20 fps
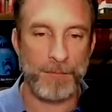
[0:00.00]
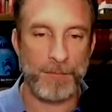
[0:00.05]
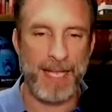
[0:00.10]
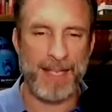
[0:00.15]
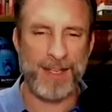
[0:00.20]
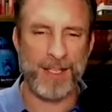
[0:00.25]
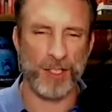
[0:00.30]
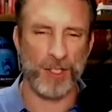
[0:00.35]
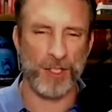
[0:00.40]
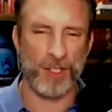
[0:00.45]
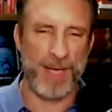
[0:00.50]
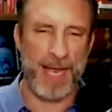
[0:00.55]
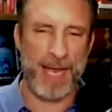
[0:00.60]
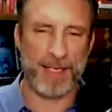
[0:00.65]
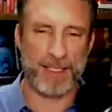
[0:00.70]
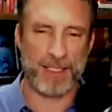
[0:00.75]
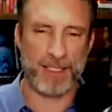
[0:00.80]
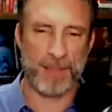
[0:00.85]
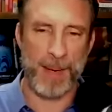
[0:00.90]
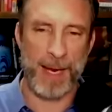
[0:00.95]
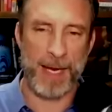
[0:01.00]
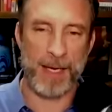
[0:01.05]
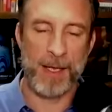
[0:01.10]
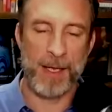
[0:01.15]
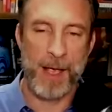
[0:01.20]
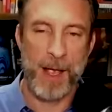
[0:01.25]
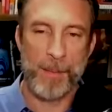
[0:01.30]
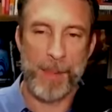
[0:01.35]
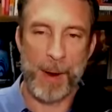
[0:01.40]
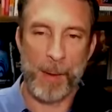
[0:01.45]
Q&A because it's a pain.
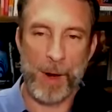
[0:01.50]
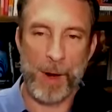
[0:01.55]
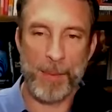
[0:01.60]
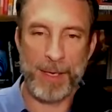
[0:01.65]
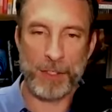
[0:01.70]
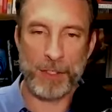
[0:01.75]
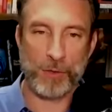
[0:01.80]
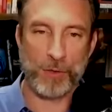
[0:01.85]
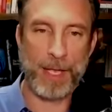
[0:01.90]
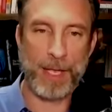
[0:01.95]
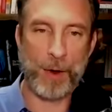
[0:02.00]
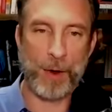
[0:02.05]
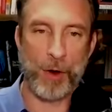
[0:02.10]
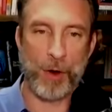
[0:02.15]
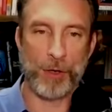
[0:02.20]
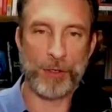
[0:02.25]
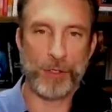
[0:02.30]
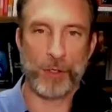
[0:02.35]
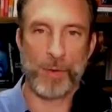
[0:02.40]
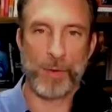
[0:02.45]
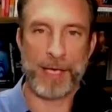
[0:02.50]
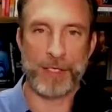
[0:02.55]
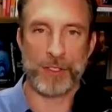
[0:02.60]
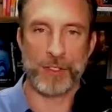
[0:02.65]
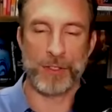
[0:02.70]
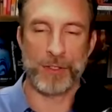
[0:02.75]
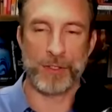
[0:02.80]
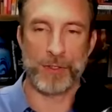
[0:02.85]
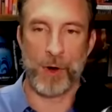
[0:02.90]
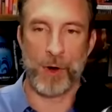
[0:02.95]
But I want to make sure that all your
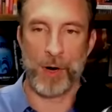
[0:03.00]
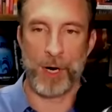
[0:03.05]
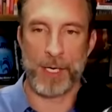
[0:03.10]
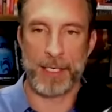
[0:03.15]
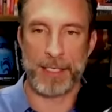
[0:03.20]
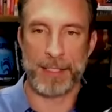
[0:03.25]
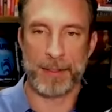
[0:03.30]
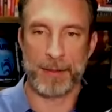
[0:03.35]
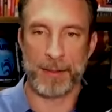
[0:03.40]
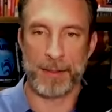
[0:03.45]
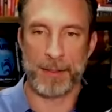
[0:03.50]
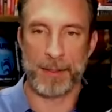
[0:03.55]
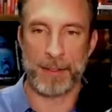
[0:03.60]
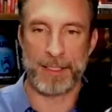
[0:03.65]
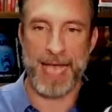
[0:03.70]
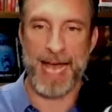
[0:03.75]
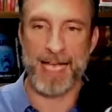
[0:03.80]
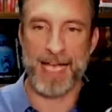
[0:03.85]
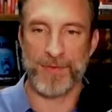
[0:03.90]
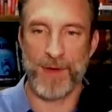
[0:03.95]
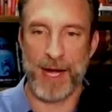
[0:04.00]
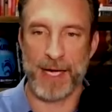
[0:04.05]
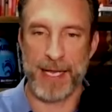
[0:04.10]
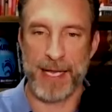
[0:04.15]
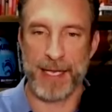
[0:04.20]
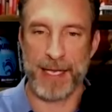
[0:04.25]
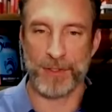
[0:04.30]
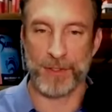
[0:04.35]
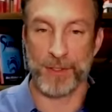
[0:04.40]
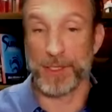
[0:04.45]
questions are satisfied and
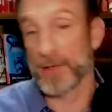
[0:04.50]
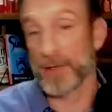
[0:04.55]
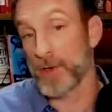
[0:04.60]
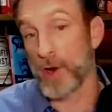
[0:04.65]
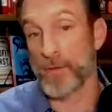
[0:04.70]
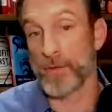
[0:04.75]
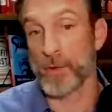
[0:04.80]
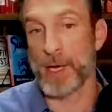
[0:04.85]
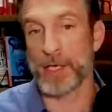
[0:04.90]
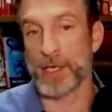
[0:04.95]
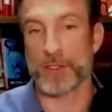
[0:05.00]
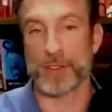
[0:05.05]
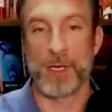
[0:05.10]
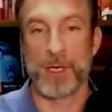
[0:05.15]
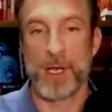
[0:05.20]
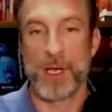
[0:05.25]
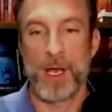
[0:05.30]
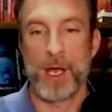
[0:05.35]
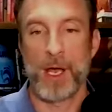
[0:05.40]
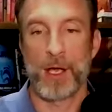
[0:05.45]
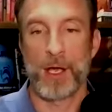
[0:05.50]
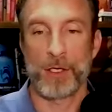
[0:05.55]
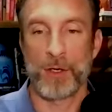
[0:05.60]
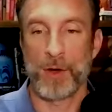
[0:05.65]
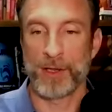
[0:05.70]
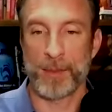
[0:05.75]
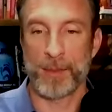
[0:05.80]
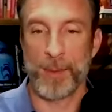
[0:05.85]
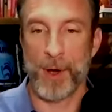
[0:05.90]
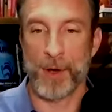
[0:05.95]
answered. And if you don't have a question, you don't
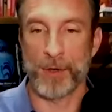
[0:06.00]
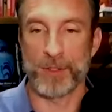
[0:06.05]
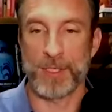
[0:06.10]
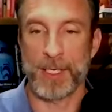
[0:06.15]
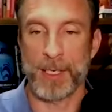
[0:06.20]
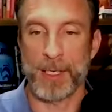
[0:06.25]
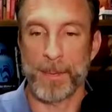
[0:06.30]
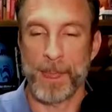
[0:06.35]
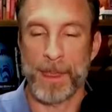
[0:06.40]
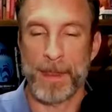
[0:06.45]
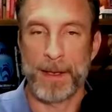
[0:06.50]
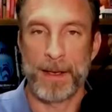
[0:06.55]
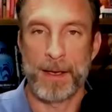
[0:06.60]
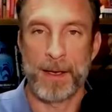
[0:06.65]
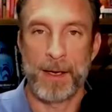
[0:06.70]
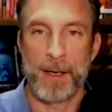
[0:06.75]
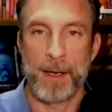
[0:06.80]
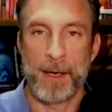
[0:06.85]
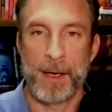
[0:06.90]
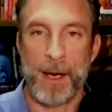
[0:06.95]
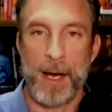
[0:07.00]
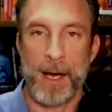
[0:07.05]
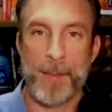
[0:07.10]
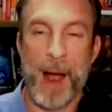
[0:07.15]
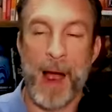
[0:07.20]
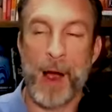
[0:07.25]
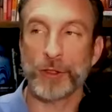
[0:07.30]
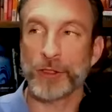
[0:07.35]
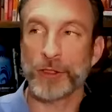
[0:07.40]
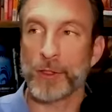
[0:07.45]
have to post it.
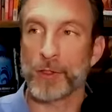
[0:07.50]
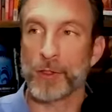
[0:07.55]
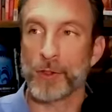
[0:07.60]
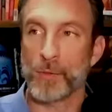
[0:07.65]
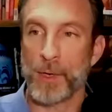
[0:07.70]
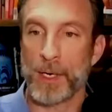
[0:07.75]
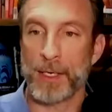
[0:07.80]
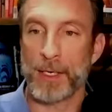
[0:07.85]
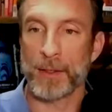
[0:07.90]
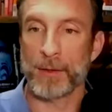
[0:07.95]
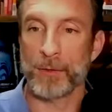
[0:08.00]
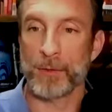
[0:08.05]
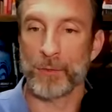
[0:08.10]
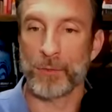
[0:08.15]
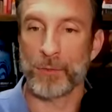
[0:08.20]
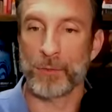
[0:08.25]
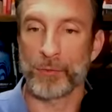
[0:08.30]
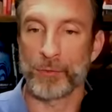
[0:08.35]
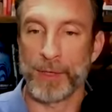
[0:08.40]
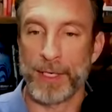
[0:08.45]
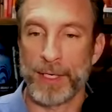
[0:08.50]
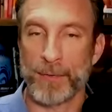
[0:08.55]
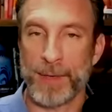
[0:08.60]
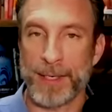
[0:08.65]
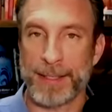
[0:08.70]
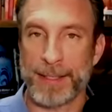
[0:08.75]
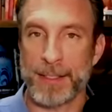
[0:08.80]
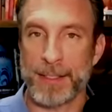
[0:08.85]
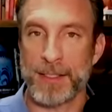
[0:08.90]
I also do want to reiterate,